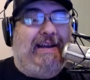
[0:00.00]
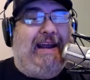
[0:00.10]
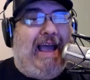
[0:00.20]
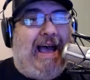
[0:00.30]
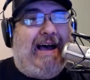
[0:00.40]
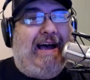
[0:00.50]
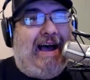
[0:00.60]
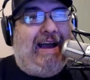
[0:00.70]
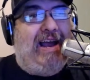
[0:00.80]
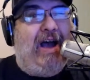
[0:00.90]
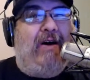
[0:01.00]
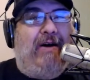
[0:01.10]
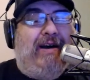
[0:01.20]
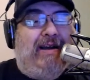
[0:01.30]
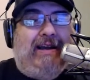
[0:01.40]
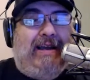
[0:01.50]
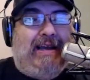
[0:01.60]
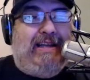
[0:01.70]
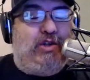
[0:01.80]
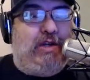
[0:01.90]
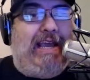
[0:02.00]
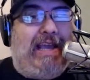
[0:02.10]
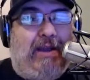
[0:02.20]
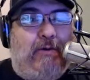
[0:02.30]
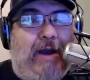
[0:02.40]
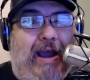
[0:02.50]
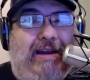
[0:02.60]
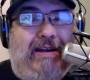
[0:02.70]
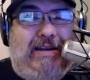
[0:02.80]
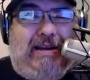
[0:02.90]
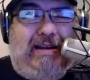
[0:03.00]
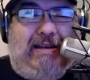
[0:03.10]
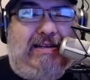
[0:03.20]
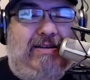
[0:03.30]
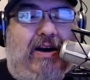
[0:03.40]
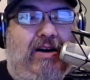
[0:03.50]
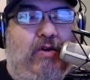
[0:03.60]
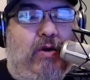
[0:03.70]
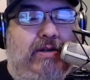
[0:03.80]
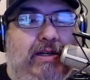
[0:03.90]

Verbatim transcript: yeah, I know sneaky, right? Uh, of course, I